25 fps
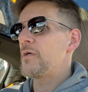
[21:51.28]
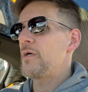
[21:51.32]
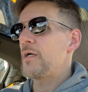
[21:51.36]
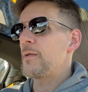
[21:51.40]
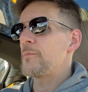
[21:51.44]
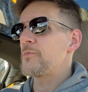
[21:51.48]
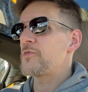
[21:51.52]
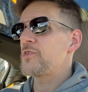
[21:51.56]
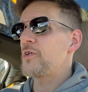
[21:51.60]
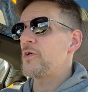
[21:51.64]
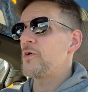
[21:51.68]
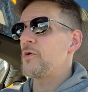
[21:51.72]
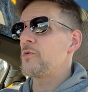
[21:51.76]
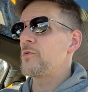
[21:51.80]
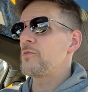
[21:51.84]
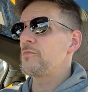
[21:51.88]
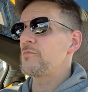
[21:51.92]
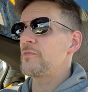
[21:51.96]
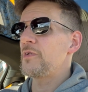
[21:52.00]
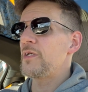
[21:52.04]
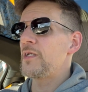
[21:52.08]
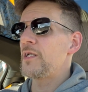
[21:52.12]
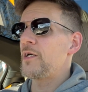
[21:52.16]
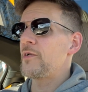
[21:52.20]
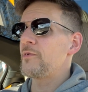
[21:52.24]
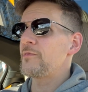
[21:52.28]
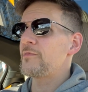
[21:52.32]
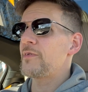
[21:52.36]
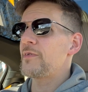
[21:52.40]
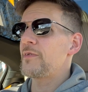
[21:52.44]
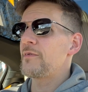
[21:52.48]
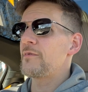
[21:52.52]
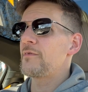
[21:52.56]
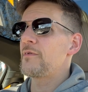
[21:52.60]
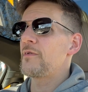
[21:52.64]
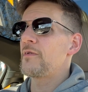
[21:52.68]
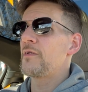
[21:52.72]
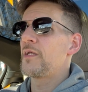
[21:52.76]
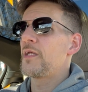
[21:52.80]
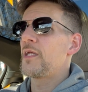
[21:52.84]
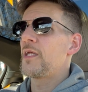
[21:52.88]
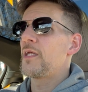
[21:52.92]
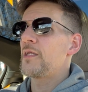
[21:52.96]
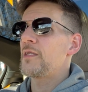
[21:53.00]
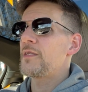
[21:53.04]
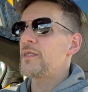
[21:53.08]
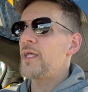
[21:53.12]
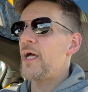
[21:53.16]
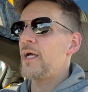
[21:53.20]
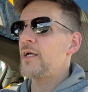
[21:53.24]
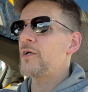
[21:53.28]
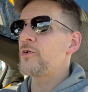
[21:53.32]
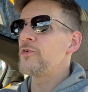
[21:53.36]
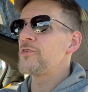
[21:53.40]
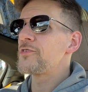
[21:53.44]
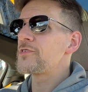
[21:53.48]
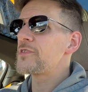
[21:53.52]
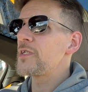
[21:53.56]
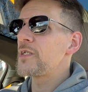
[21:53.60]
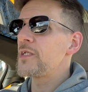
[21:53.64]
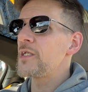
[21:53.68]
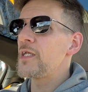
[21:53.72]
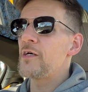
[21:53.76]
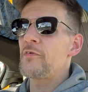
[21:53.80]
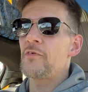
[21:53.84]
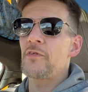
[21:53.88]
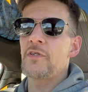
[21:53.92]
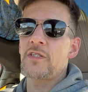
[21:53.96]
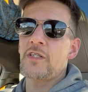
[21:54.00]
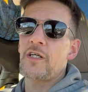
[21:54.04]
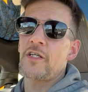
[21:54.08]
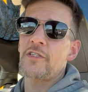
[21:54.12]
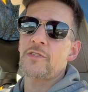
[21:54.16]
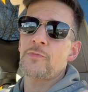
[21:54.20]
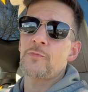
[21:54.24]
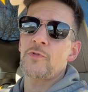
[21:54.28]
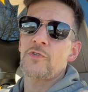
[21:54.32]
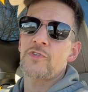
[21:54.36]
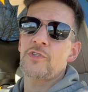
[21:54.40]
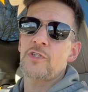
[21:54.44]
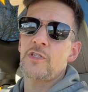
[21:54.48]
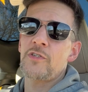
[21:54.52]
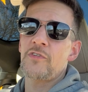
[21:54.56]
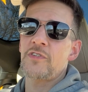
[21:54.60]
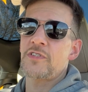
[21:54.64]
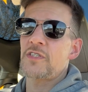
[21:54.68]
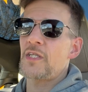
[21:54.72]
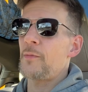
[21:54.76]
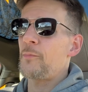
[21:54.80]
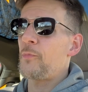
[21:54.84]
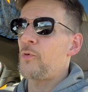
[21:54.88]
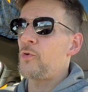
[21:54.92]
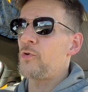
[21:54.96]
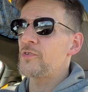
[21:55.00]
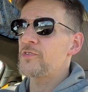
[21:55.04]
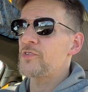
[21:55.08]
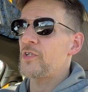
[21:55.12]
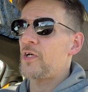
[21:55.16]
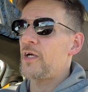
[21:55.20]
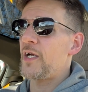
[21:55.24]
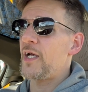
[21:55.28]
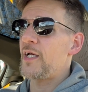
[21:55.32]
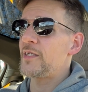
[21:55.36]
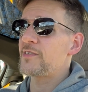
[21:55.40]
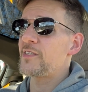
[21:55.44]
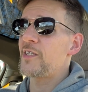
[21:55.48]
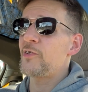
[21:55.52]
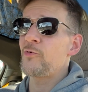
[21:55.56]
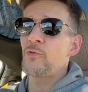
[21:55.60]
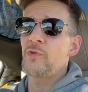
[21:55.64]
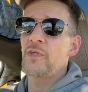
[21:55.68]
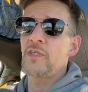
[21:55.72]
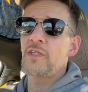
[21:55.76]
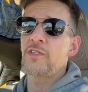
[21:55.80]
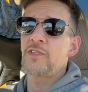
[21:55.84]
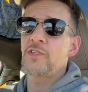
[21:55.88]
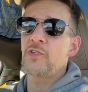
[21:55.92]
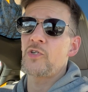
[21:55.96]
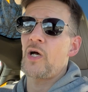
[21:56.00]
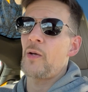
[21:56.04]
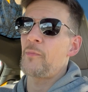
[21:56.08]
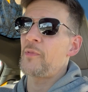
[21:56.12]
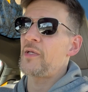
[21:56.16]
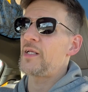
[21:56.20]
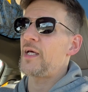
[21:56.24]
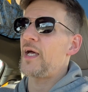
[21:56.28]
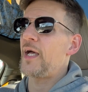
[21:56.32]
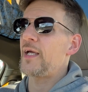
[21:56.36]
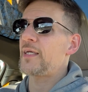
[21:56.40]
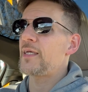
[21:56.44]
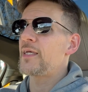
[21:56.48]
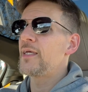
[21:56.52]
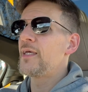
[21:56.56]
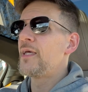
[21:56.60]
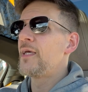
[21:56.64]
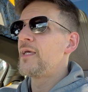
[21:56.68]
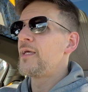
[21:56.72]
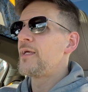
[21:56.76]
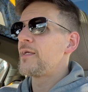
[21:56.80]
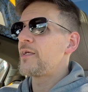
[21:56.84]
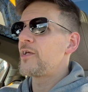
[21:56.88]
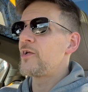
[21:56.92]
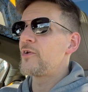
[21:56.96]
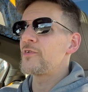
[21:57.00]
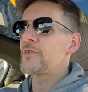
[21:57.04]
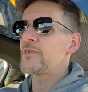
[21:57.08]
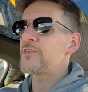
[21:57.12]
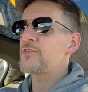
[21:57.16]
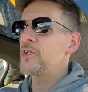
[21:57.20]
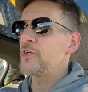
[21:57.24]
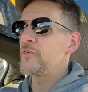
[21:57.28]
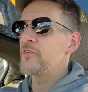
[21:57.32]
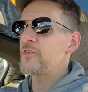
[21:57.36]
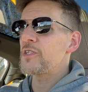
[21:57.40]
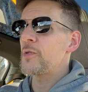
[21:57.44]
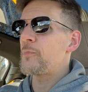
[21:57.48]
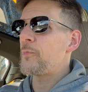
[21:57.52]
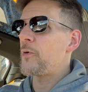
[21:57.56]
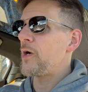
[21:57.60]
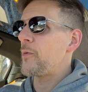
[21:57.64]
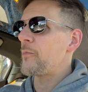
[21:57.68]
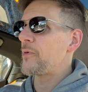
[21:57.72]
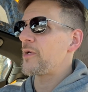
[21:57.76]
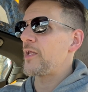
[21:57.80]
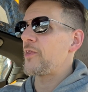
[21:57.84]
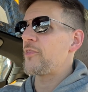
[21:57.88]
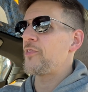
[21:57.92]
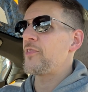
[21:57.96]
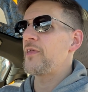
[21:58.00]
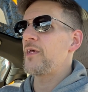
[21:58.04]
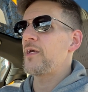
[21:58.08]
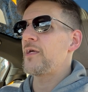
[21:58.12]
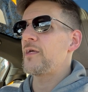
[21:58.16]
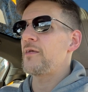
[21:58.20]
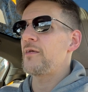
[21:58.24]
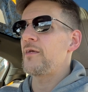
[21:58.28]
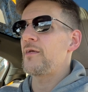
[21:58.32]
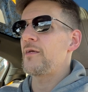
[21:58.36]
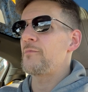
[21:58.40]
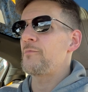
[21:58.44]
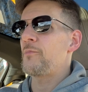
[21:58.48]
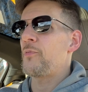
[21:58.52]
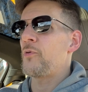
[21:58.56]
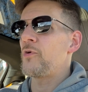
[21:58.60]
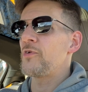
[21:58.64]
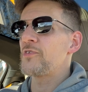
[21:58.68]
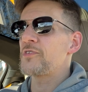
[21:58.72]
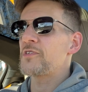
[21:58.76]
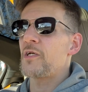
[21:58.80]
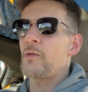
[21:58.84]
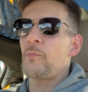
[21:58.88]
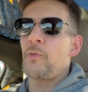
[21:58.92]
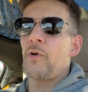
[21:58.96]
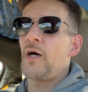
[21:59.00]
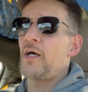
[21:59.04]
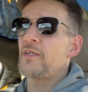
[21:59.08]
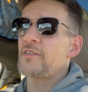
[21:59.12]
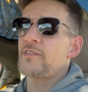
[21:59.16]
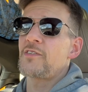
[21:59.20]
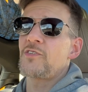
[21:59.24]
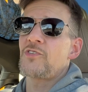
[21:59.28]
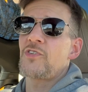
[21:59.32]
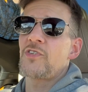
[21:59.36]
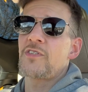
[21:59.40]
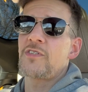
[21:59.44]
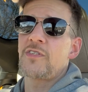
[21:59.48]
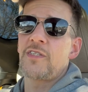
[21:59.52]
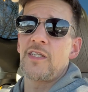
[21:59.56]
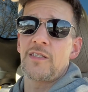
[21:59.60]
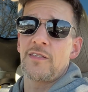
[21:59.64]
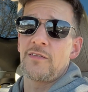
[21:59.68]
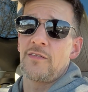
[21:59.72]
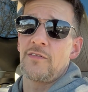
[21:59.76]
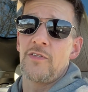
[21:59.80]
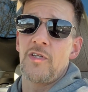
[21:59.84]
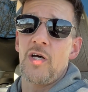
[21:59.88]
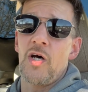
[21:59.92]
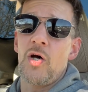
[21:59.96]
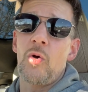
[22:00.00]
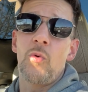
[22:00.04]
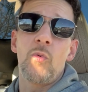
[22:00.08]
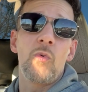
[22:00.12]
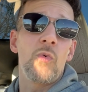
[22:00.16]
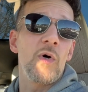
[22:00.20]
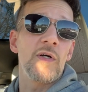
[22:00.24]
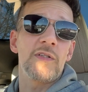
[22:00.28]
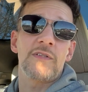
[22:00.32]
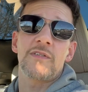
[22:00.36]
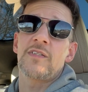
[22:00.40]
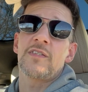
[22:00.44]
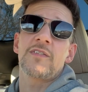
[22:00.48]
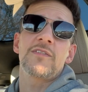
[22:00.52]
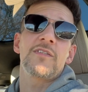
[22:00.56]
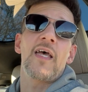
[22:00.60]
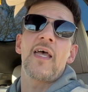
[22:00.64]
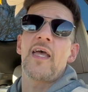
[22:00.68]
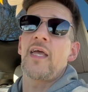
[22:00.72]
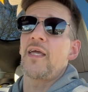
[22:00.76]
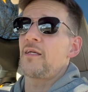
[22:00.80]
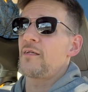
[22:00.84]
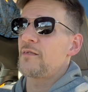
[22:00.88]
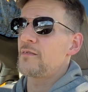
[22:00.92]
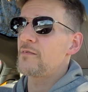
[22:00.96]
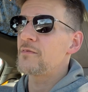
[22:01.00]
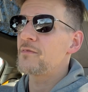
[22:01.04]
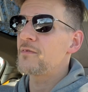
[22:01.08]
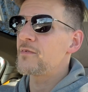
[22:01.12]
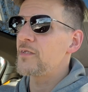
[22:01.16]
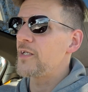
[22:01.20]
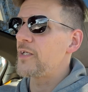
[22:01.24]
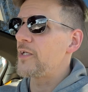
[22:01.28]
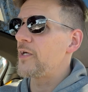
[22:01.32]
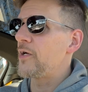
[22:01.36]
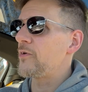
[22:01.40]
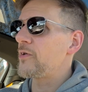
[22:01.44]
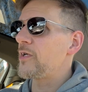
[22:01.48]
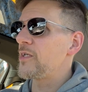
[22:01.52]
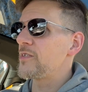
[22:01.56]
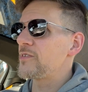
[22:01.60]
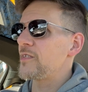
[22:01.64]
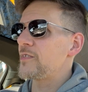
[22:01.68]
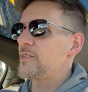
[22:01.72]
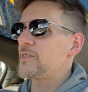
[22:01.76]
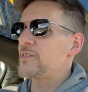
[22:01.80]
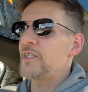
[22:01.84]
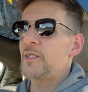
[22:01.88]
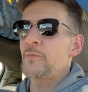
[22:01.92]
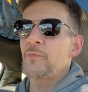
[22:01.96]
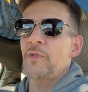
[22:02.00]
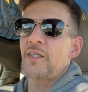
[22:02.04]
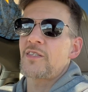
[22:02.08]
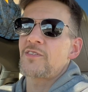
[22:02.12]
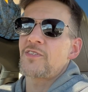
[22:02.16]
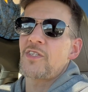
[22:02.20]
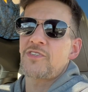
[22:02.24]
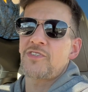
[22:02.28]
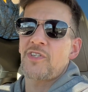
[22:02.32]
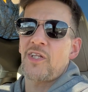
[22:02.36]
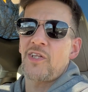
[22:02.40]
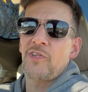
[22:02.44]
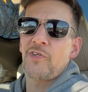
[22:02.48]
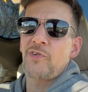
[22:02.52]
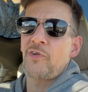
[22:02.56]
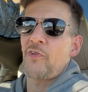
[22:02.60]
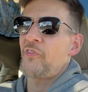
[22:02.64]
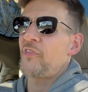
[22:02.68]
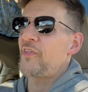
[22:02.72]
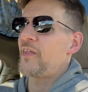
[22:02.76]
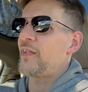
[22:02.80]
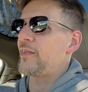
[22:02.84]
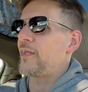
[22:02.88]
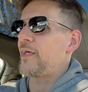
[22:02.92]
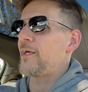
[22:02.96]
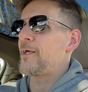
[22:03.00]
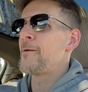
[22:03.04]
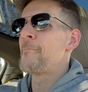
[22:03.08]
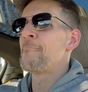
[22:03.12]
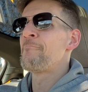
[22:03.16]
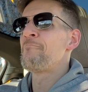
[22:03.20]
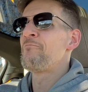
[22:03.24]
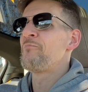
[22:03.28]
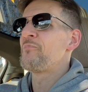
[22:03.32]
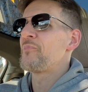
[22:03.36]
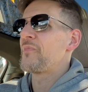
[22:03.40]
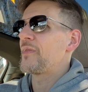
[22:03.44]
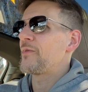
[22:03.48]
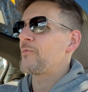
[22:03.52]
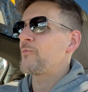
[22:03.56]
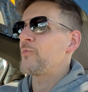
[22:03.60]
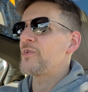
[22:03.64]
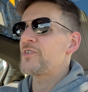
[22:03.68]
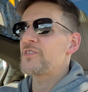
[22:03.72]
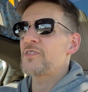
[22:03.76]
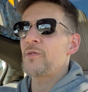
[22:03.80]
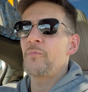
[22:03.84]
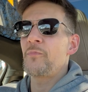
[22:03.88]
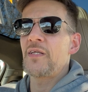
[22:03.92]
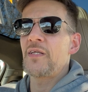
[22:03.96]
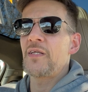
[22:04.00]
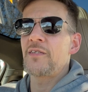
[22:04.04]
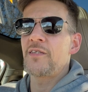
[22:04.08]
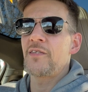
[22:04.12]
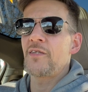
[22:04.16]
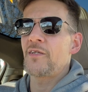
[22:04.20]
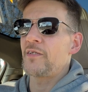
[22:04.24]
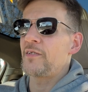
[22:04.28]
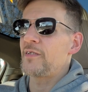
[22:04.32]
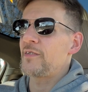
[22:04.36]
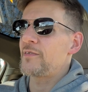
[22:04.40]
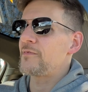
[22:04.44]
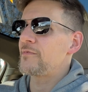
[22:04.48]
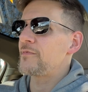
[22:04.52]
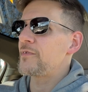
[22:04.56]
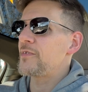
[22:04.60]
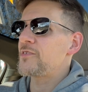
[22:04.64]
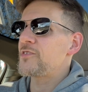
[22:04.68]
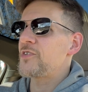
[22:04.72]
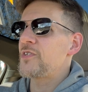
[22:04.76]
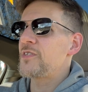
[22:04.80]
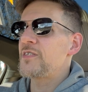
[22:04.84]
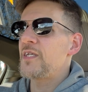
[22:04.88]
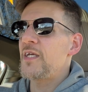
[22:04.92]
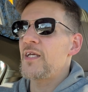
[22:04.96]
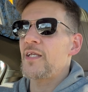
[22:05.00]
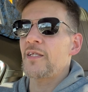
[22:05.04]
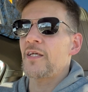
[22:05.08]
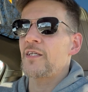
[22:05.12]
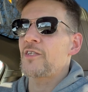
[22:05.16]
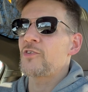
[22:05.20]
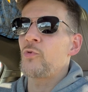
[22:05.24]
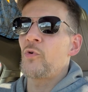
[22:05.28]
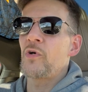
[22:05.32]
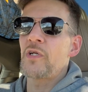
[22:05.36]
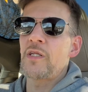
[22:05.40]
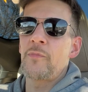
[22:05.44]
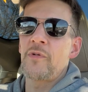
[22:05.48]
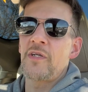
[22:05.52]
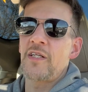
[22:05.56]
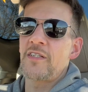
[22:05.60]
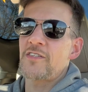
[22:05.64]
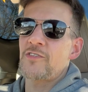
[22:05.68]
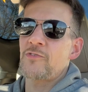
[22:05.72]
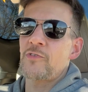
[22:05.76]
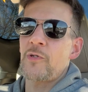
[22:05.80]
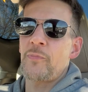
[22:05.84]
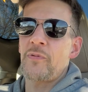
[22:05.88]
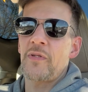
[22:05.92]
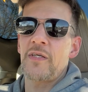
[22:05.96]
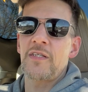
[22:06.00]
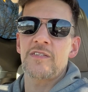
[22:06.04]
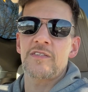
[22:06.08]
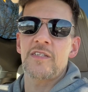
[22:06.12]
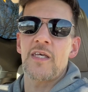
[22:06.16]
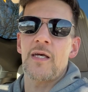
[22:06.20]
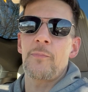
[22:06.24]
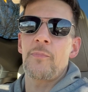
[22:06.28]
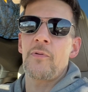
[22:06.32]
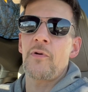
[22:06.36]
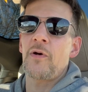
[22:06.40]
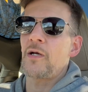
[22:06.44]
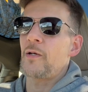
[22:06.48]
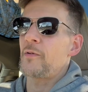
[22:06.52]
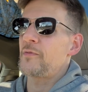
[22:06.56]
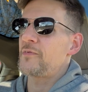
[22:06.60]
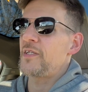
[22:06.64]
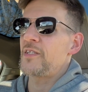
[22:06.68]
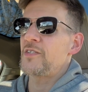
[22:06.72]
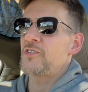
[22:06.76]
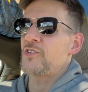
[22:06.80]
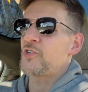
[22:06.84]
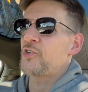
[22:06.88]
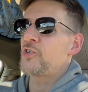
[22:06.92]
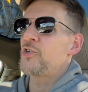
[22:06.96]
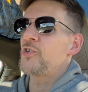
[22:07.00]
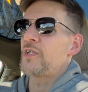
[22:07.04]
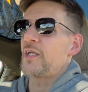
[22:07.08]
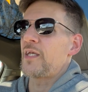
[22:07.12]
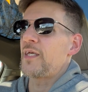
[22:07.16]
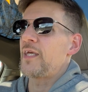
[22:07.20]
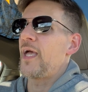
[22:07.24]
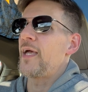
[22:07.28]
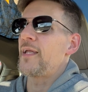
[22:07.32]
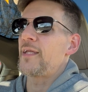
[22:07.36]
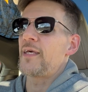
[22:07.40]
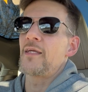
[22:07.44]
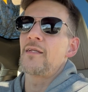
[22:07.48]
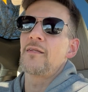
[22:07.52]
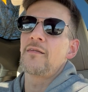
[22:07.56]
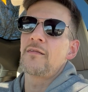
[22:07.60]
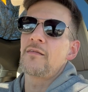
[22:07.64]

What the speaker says: So, that goes to the level of customer service that Polestar has. They really do. I mean, the service department, I think, in Polestar Boston just didn't know what to say, because it seemed like such a little thing. Like, what's the deal? It should take like 20 minutes to replace that part. They just couldn't get it,